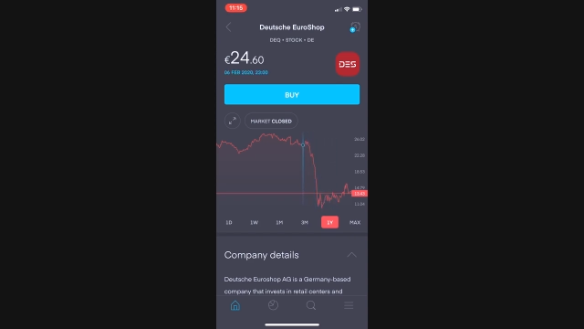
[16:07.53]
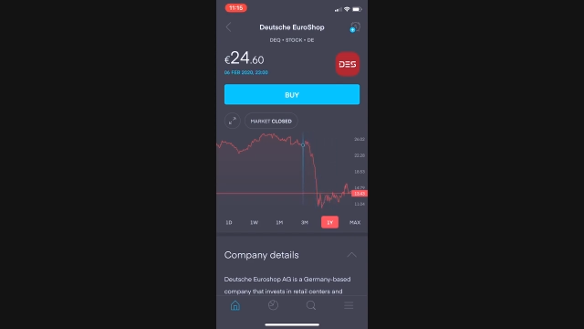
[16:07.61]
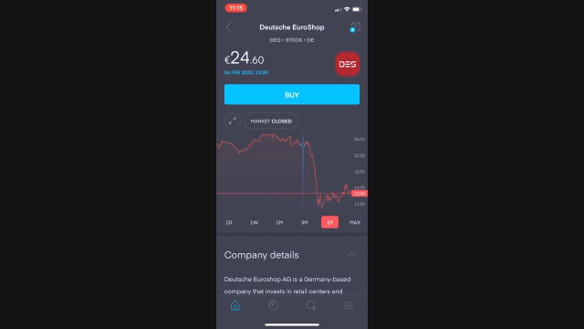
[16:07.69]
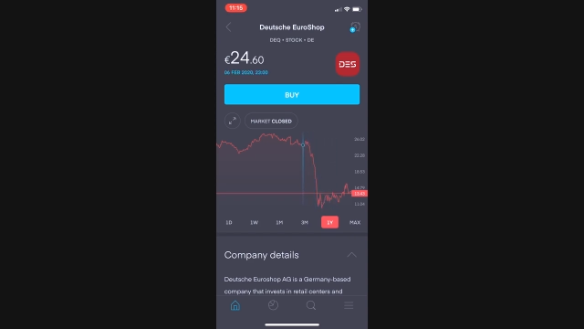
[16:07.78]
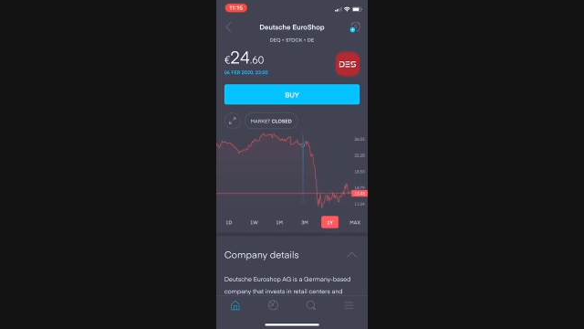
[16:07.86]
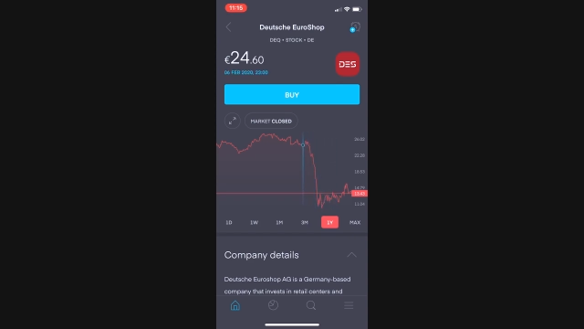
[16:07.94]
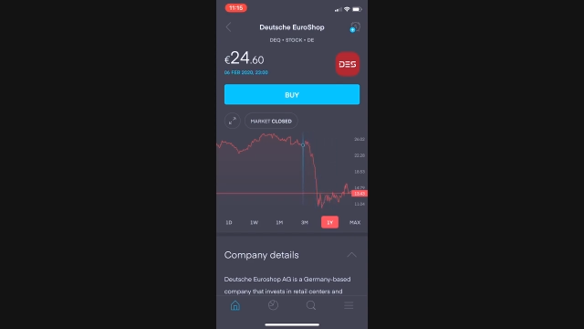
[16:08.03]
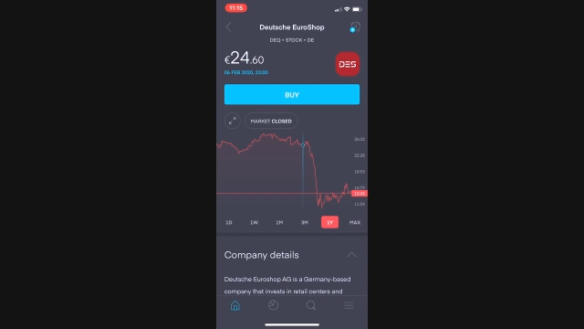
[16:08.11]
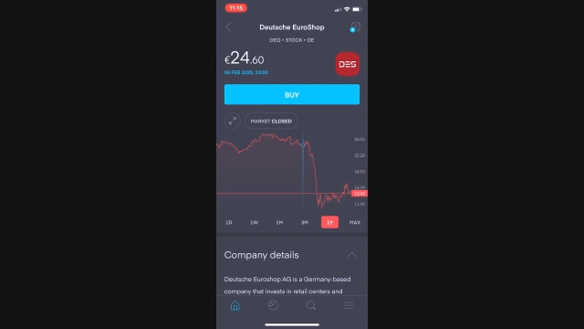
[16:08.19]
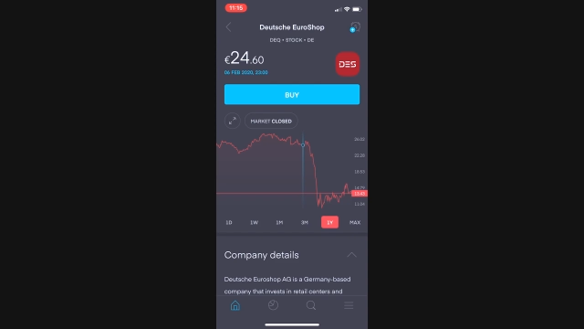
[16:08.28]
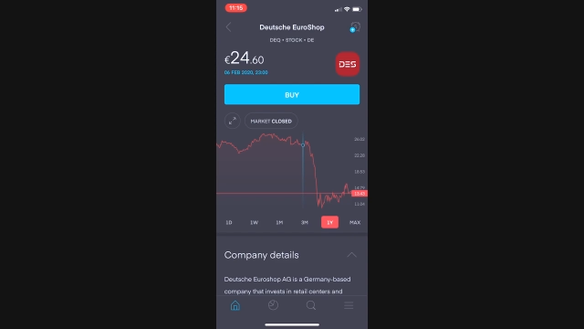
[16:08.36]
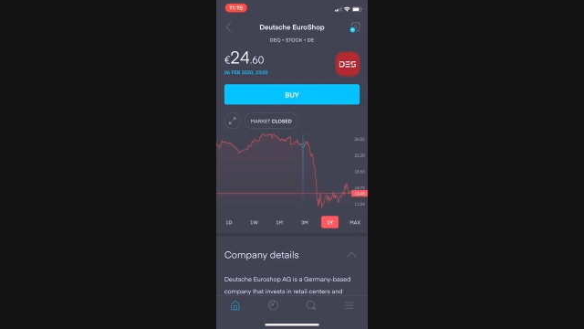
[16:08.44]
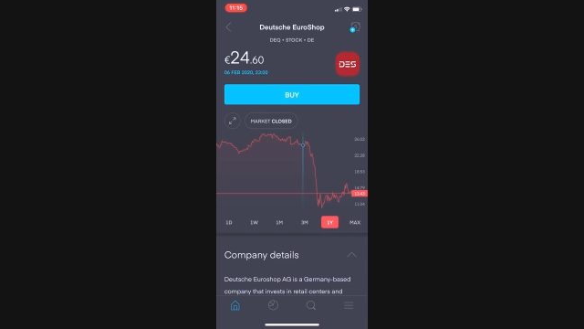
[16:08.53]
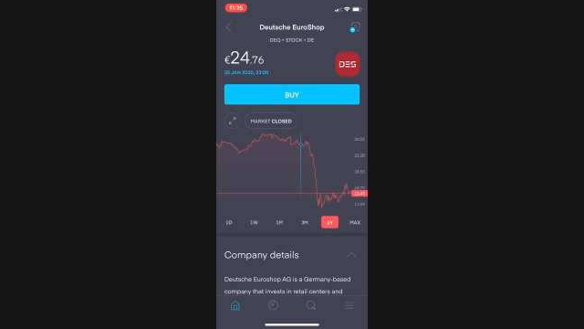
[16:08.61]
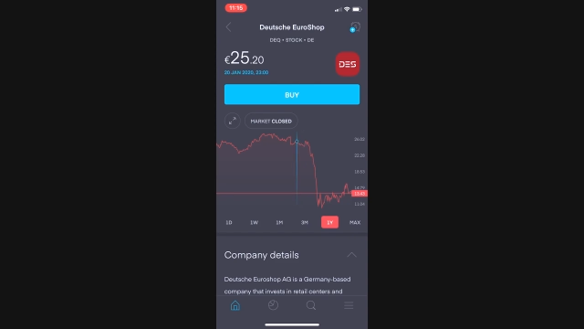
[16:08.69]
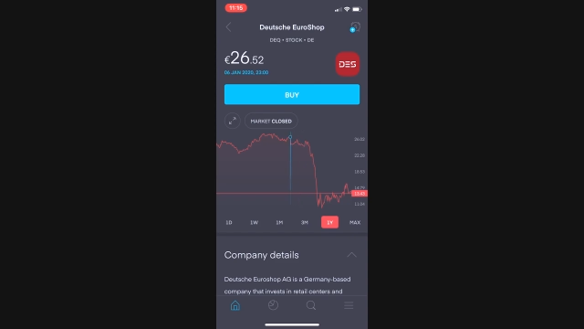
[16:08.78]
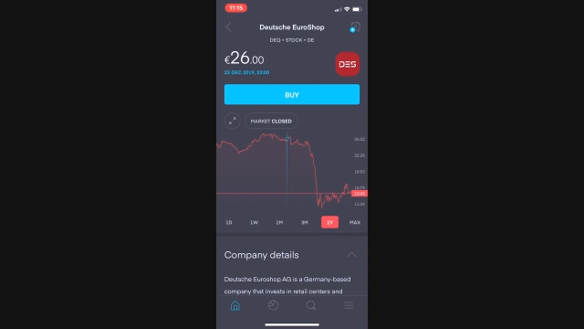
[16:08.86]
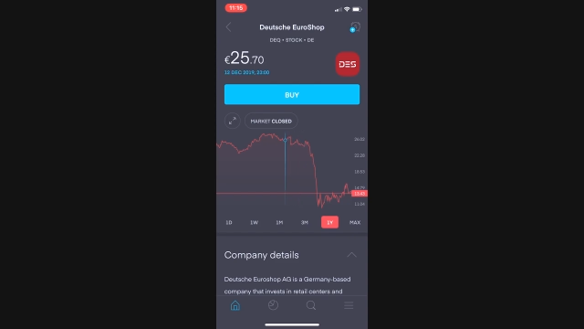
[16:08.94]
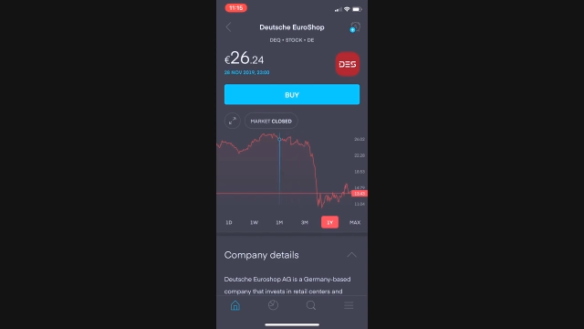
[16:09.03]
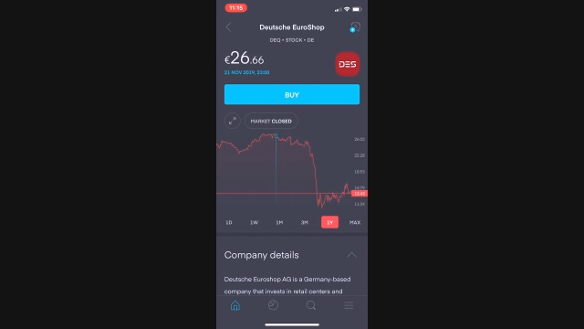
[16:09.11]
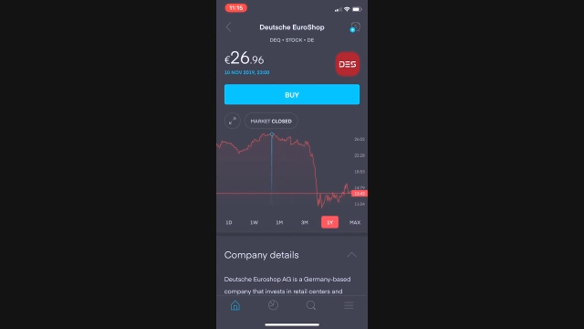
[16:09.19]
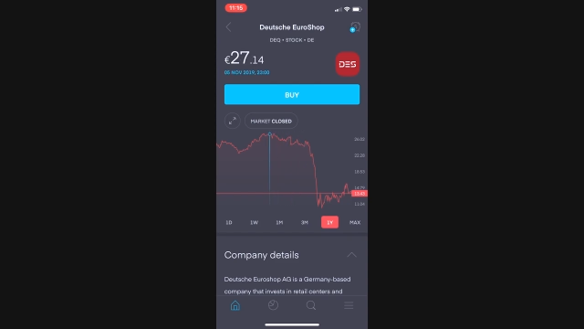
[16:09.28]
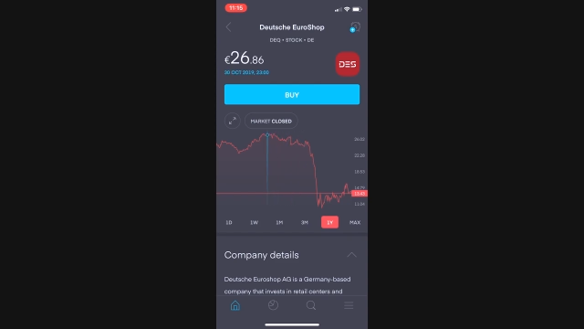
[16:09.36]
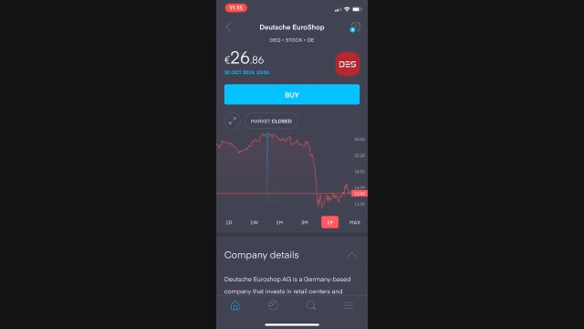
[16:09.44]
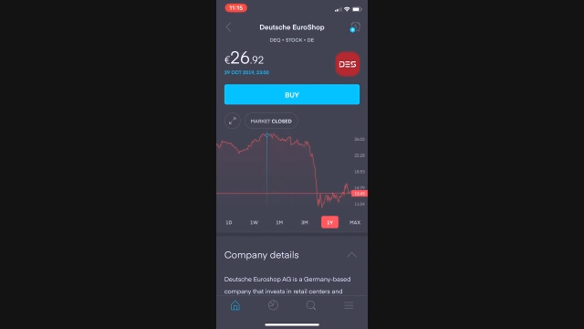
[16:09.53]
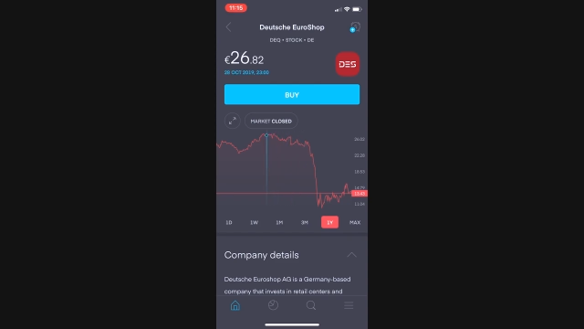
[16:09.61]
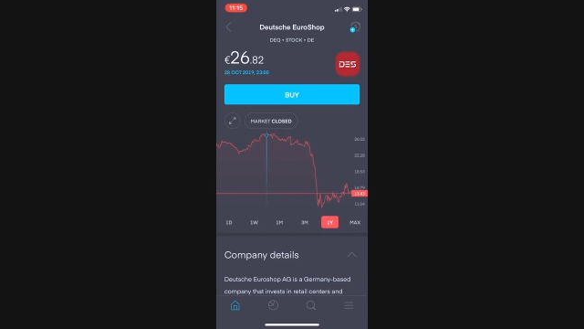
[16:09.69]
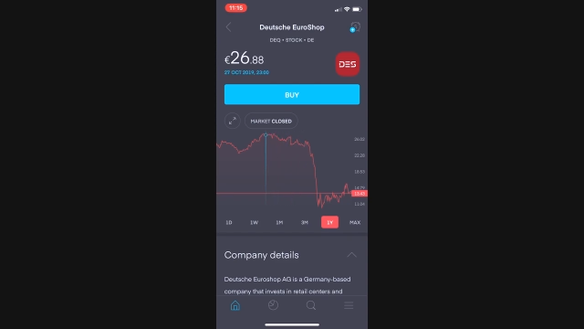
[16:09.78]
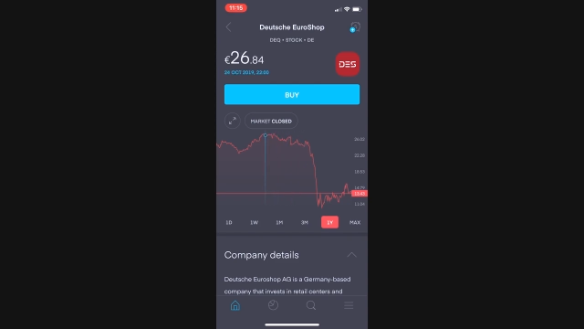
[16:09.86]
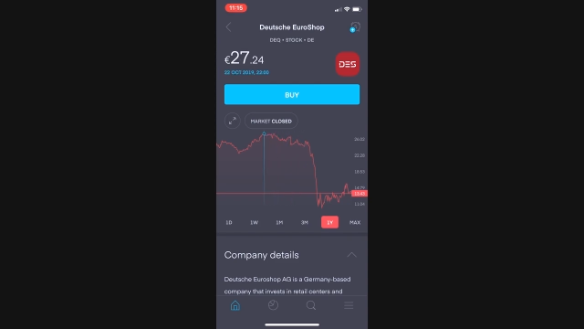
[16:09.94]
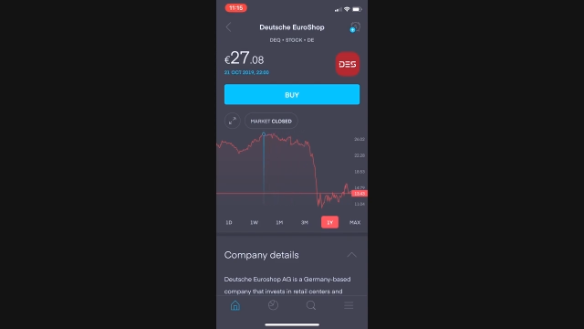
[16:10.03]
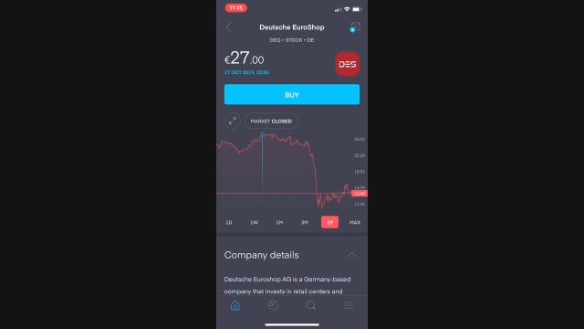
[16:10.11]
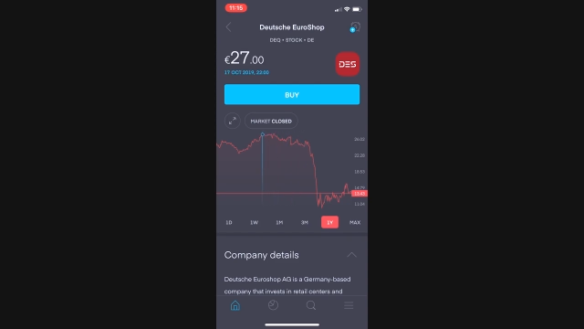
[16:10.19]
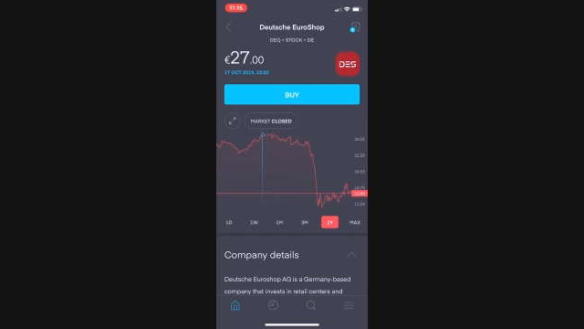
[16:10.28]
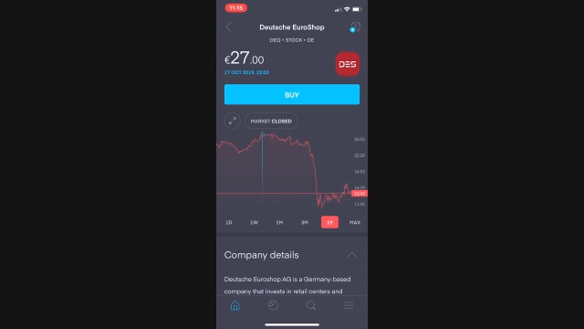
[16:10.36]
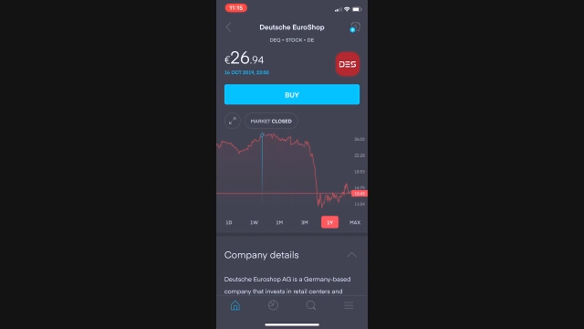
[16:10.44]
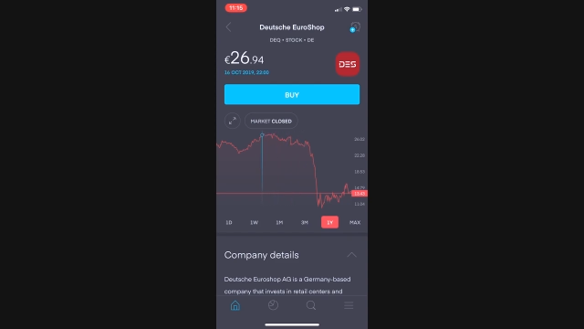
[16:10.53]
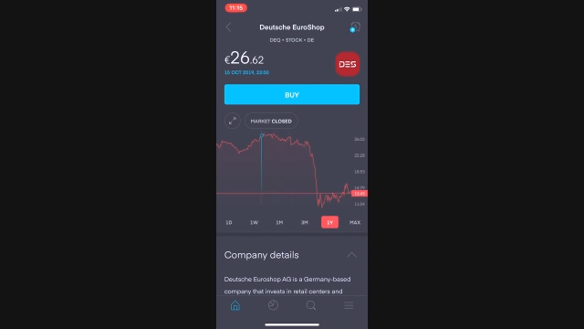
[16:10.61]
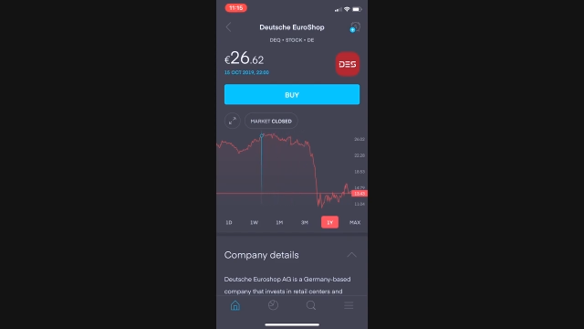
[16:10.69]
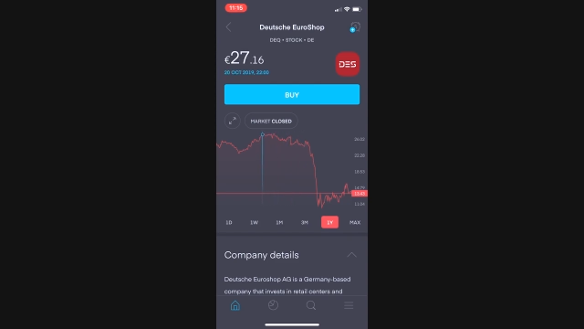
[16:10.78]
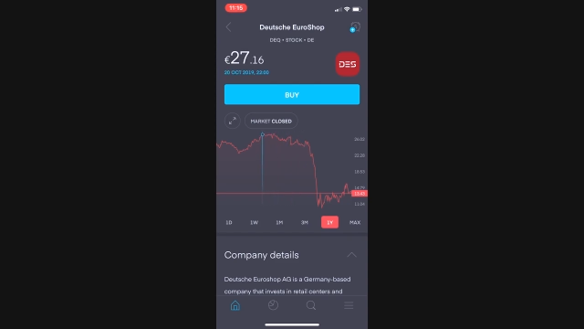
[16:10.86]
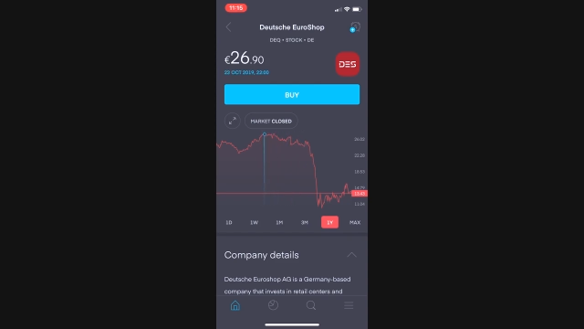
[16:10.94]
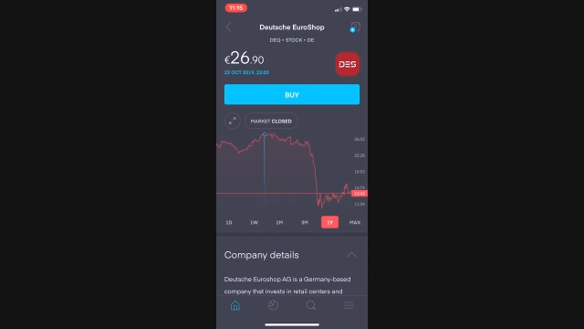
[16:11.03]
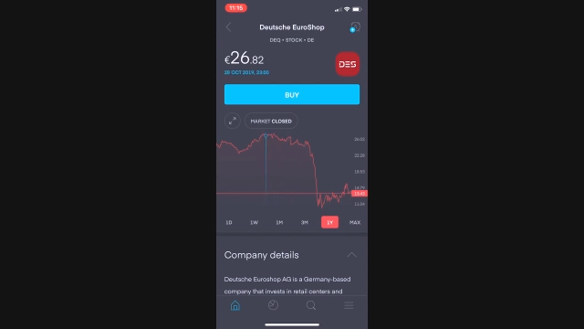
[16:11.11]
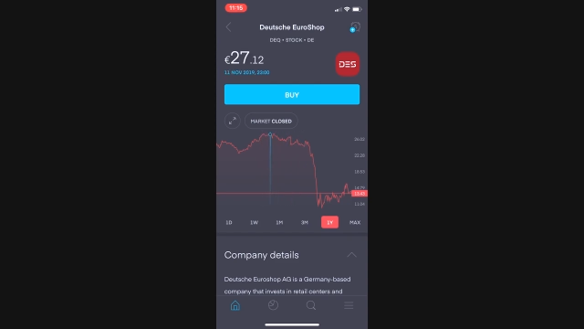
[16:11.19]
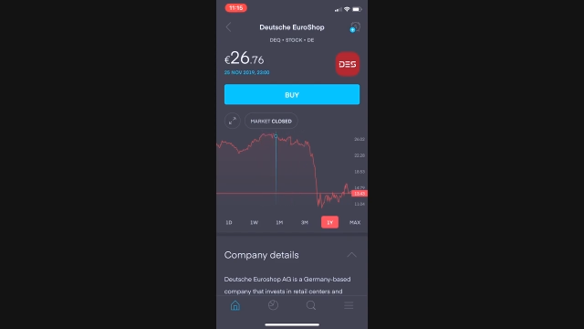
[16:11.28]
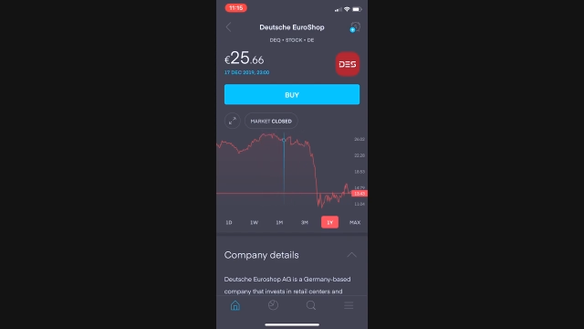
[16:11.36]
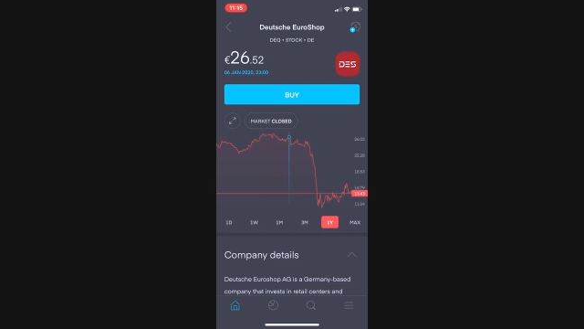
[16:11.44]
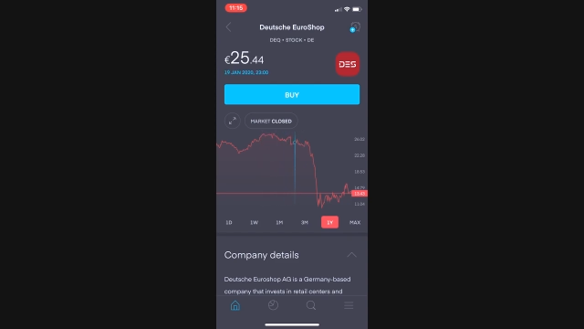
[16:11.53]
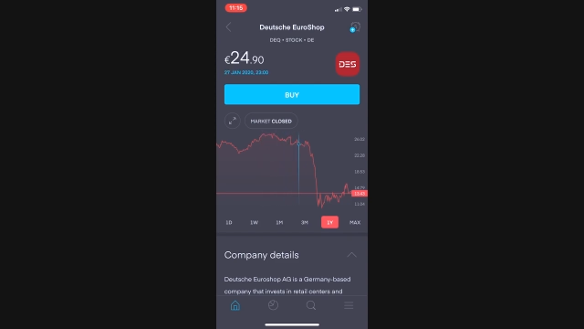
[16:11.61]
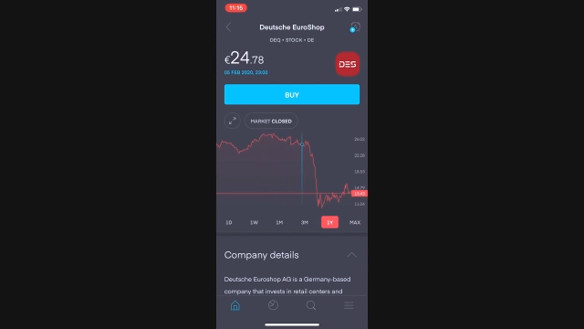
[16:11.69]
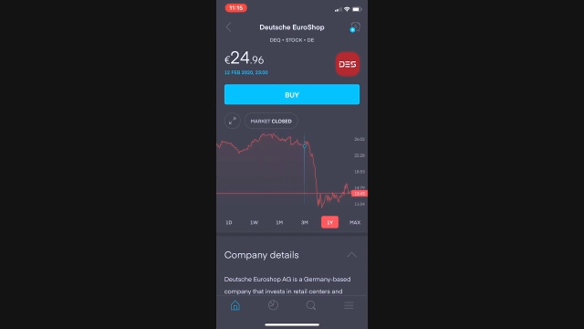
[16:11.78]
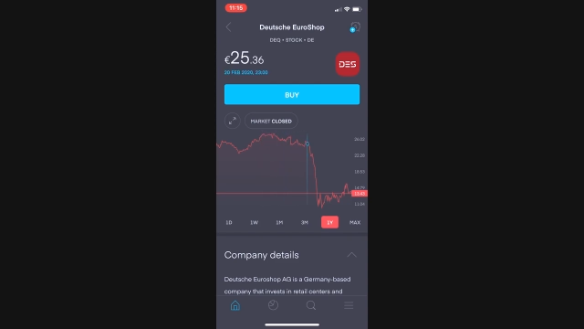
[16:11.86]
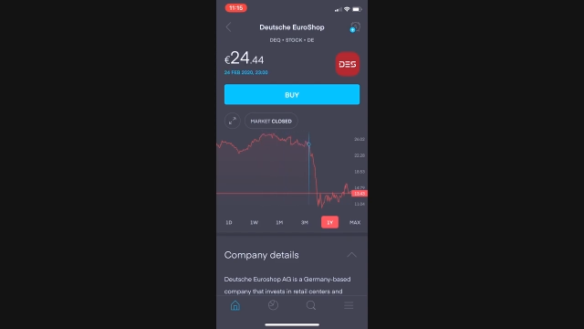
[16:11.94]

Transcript: No face is visible, so there are no lips to read.